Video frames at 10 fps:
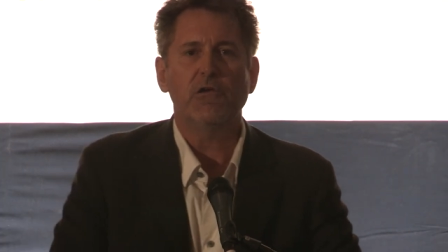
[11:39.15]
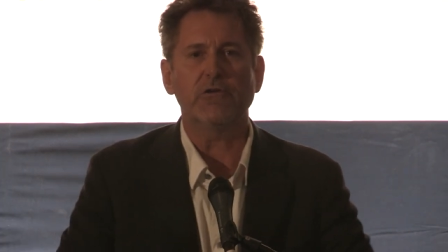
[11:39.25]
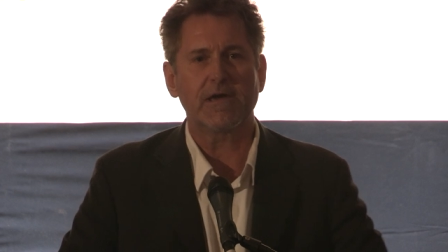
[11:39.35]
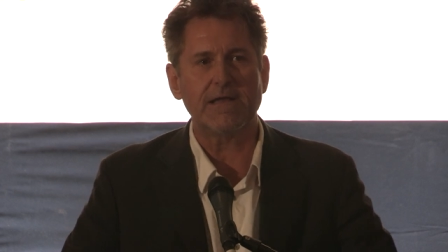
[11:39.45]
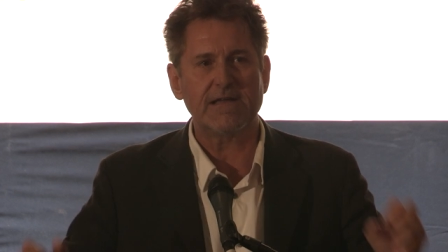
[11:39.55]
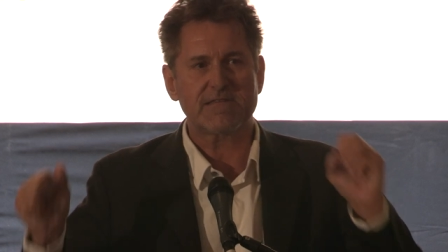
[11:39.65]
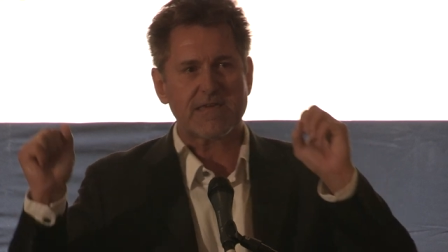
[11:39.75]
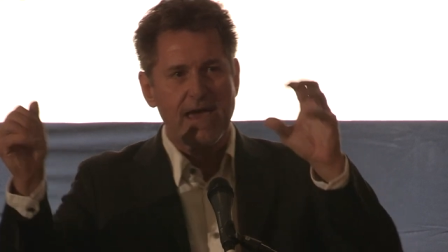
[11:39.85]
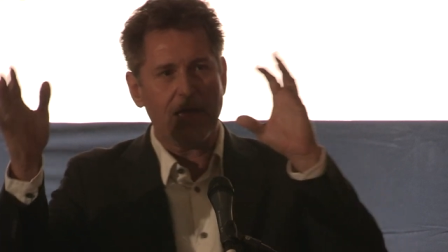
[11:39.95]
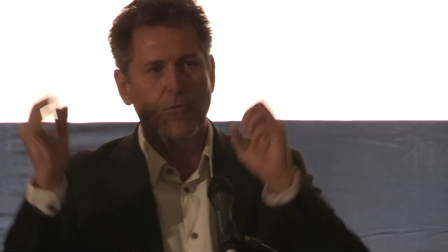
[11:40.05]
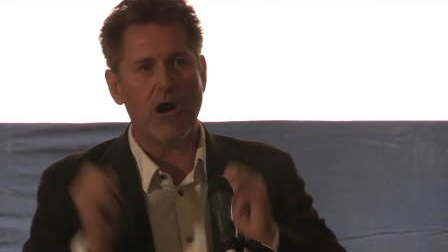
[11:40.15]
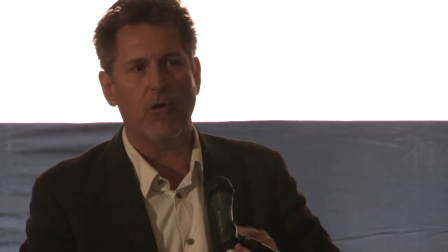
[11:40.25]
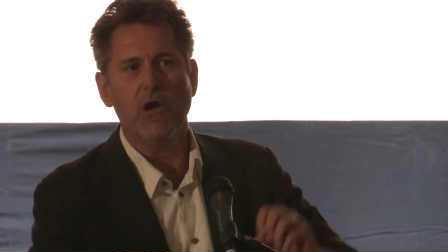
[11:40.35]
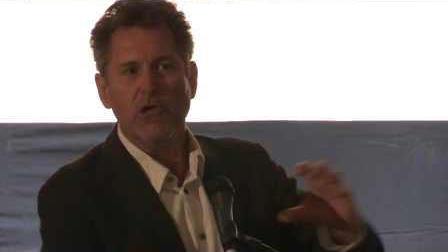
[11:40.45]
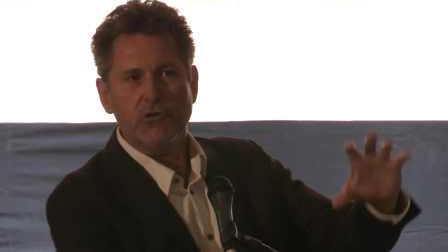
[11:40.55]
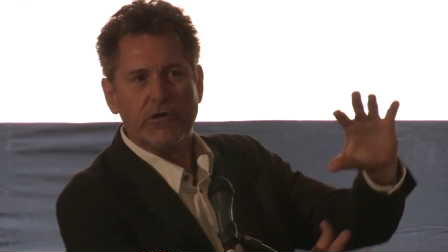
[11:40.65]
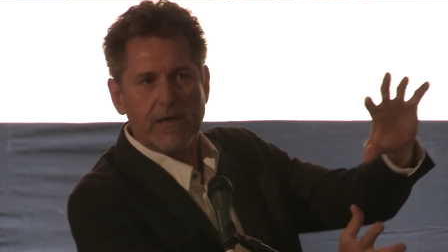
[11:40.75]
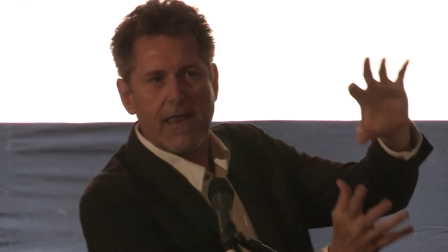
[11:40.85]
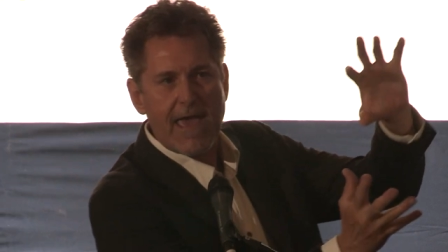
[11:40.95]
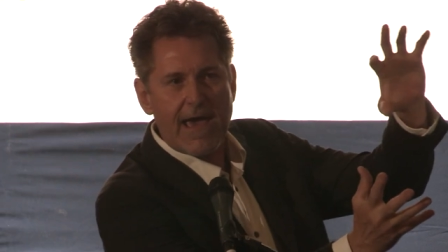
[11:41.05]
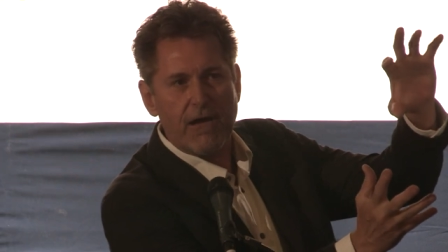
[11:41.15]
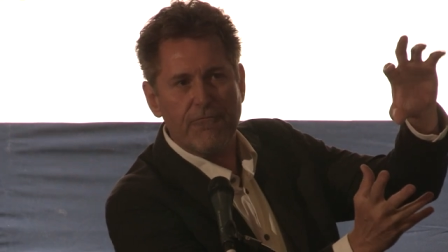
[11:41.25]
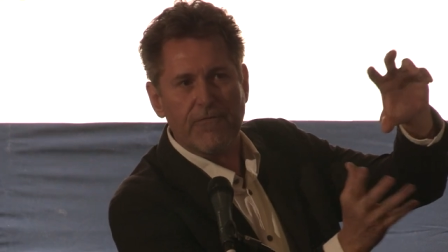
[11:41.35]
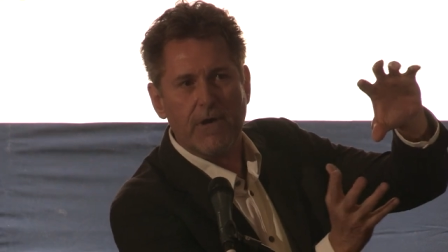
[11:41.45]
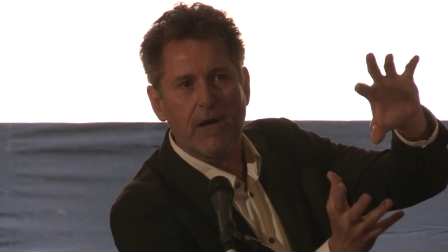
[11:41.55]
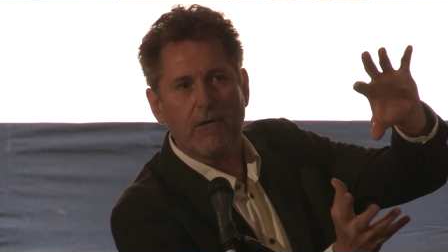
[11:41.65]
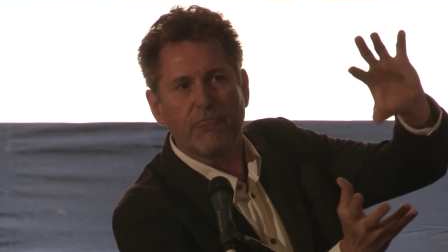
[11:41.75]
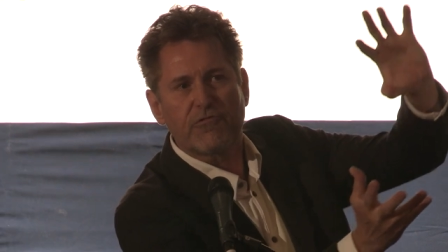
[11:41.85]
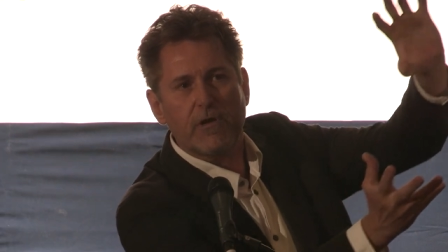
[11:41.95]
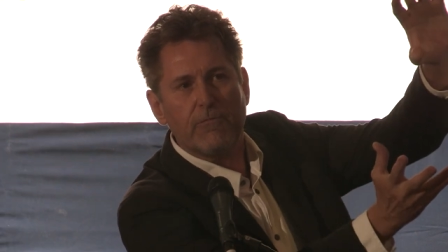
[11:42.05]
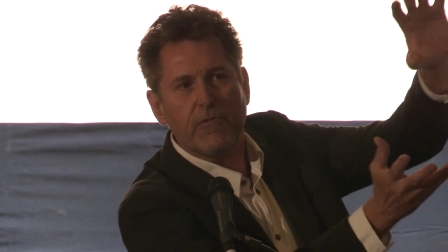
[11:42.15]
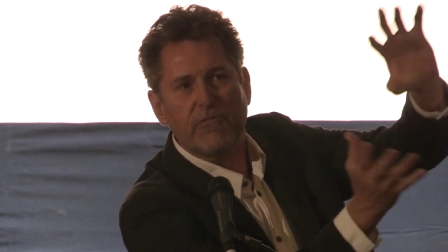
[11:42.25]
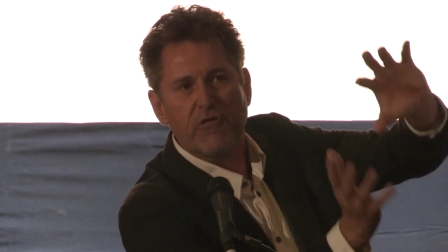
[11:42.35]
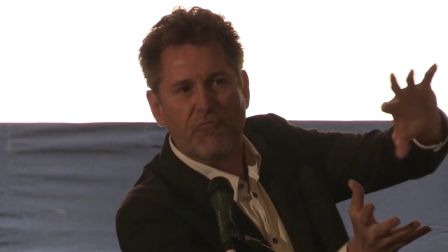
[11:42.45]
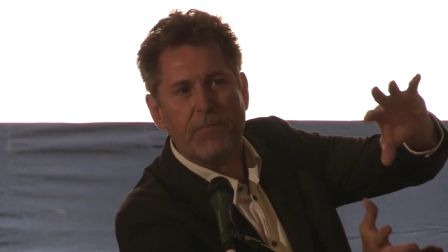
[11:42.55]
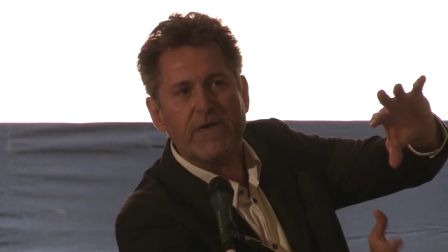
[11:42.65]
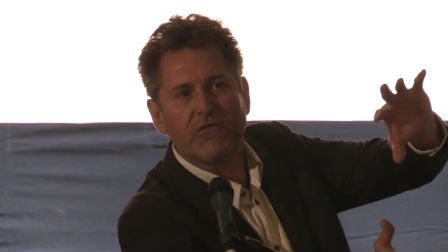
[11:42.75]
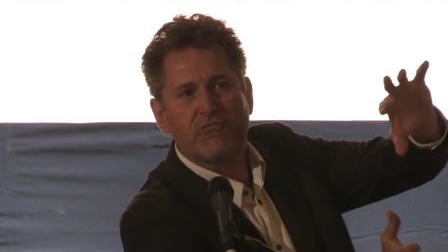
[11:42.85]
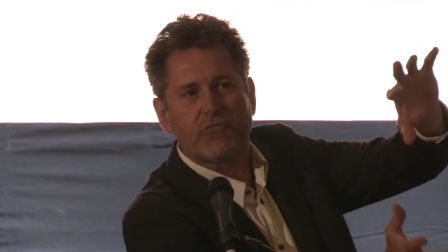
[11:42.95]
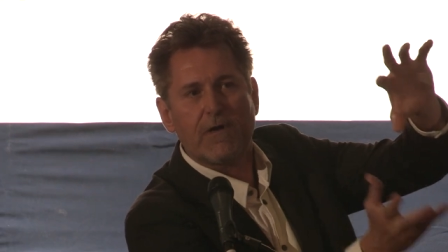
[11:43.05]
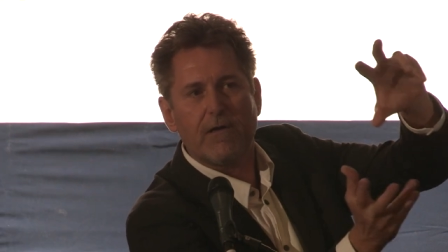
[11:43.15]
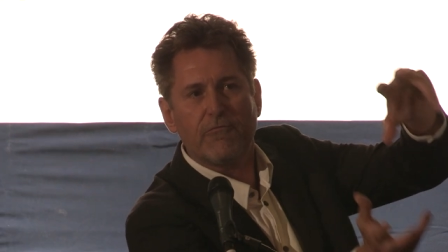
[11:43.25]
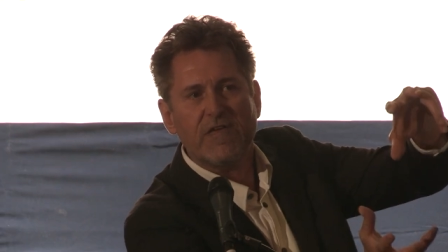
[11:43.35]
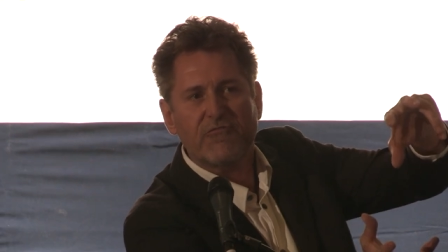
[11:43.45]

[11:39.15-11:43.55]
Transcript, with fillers: You cannot say, well, you can have uh, some of this being's uh,